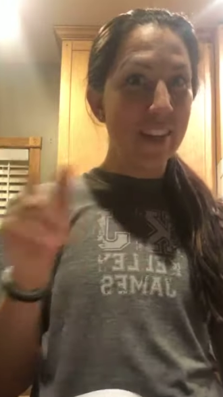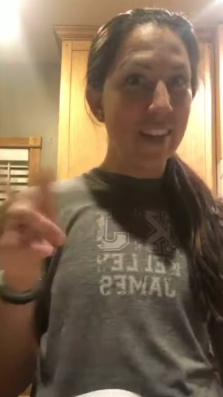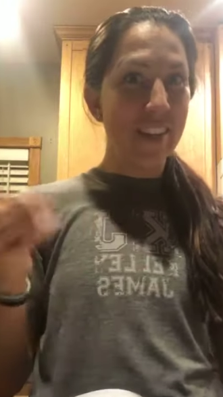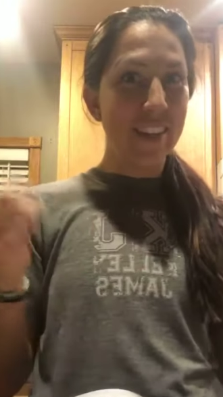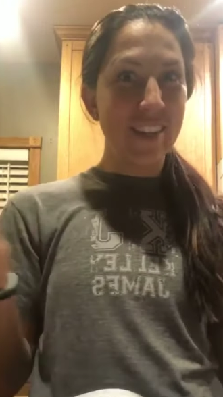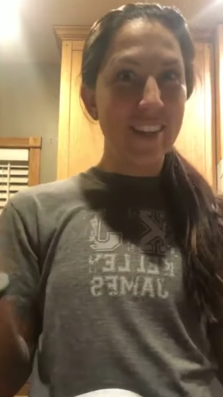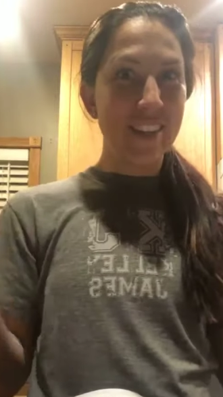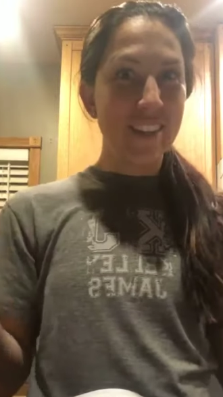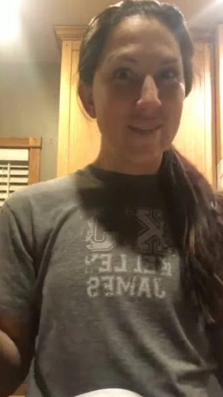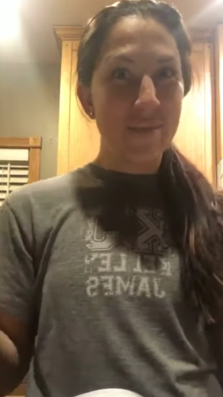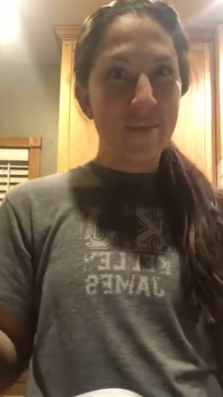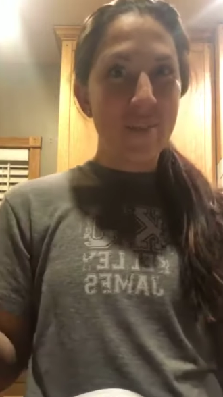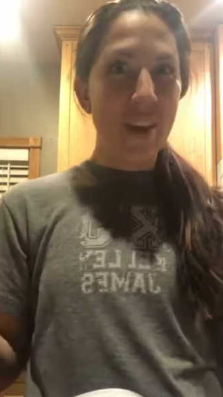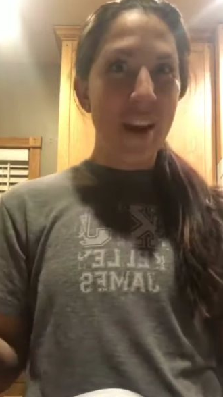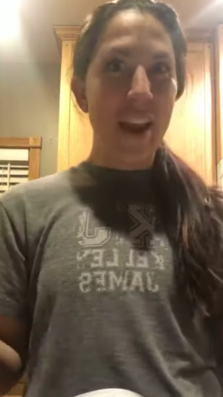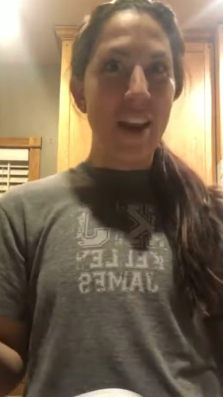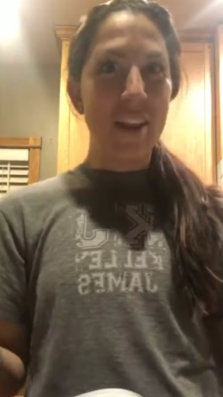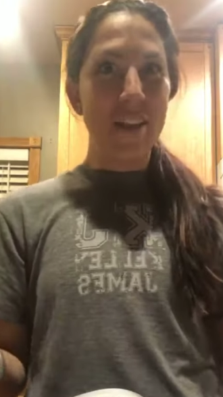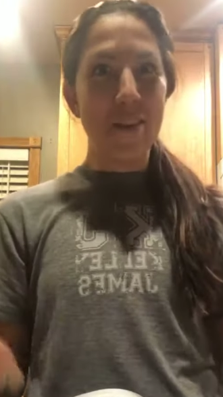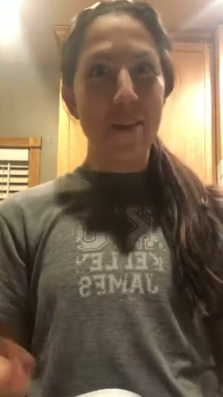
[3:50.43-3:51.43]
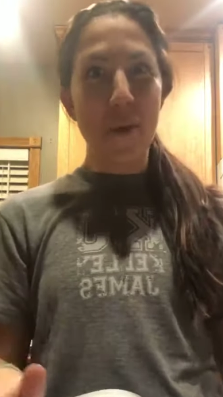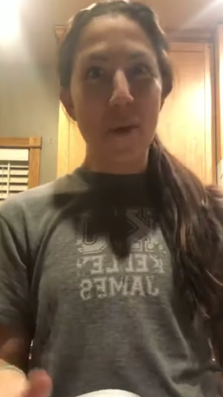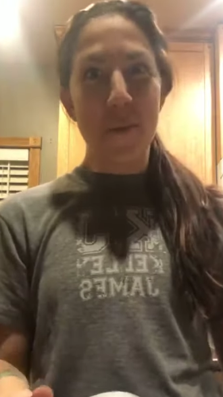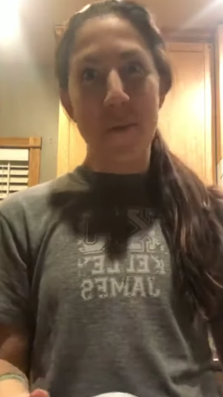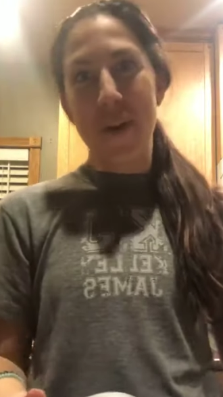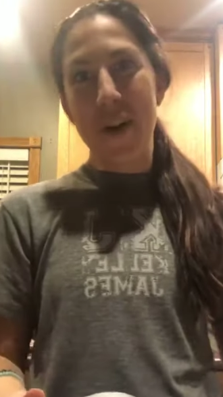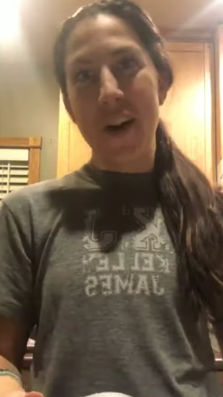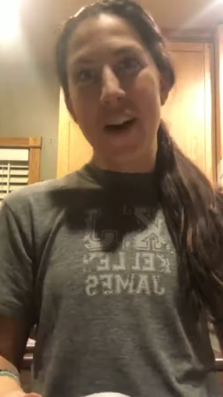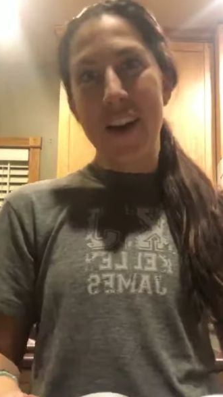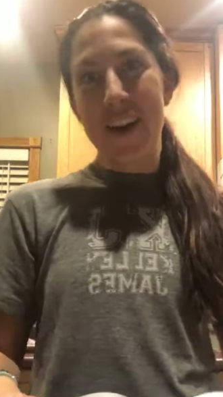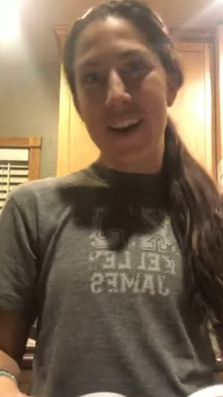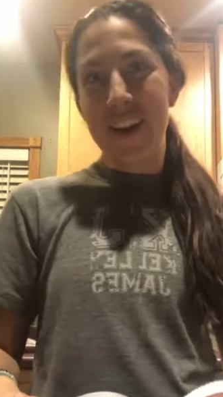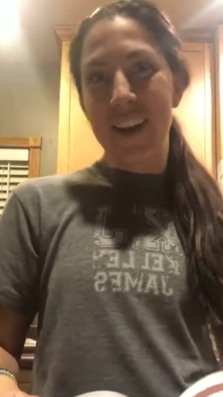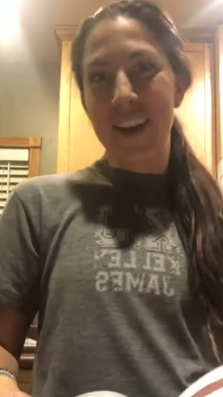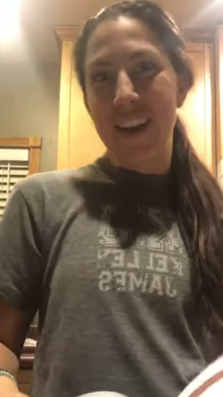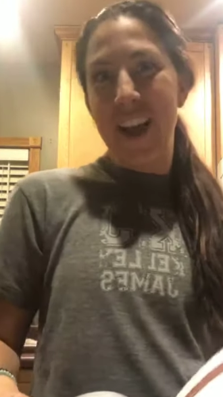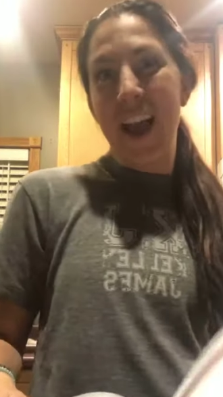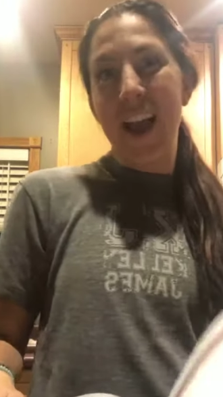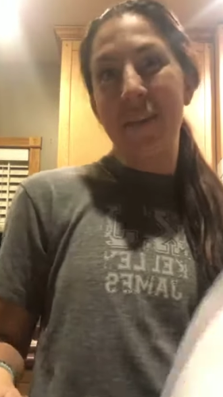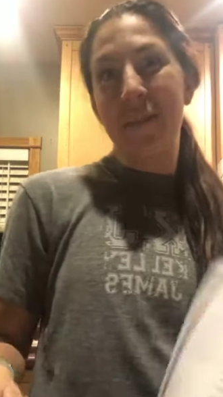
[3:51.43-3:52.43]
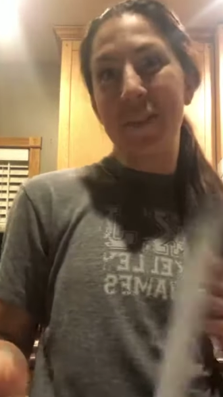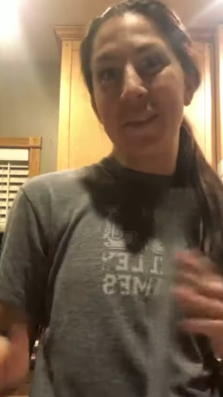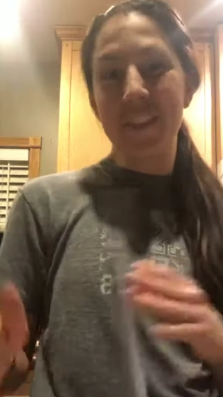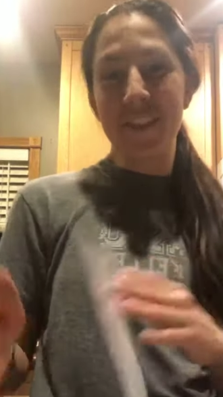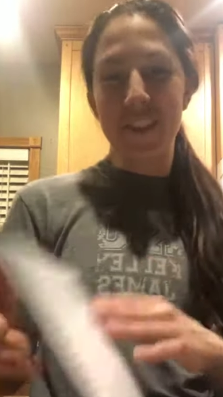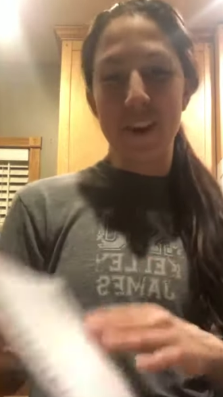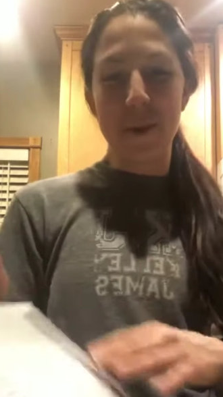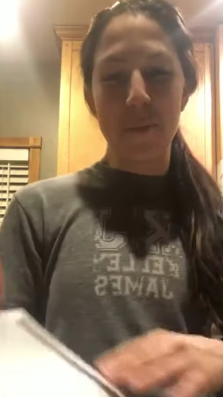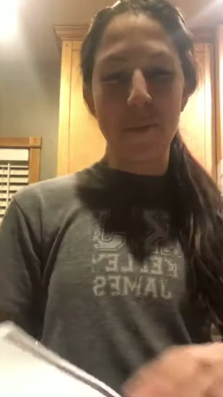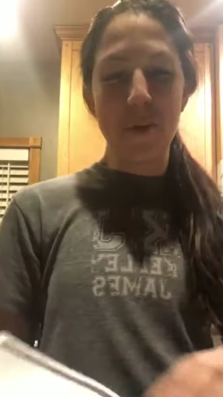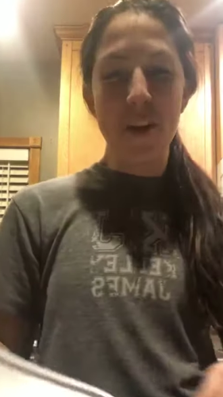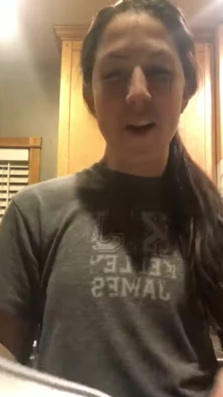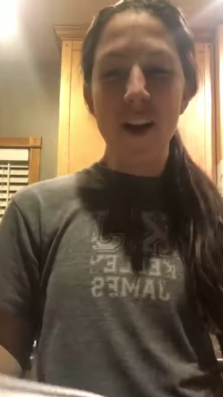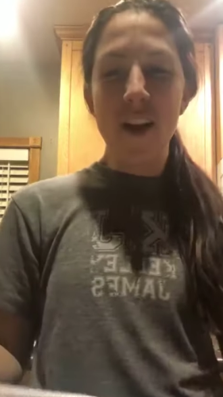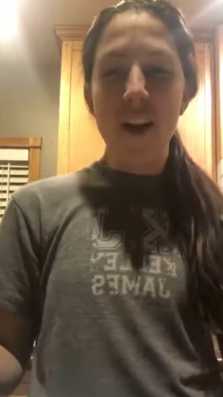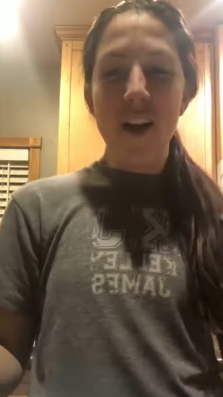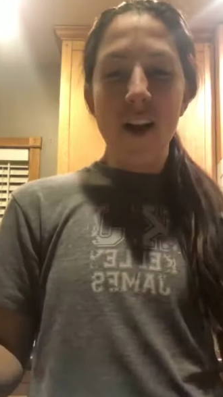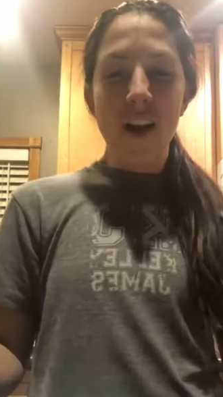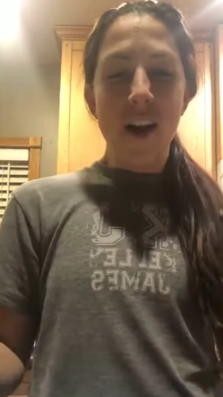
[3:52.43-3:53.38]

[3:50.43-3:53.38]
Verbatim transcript: It, when I know more and I will share more.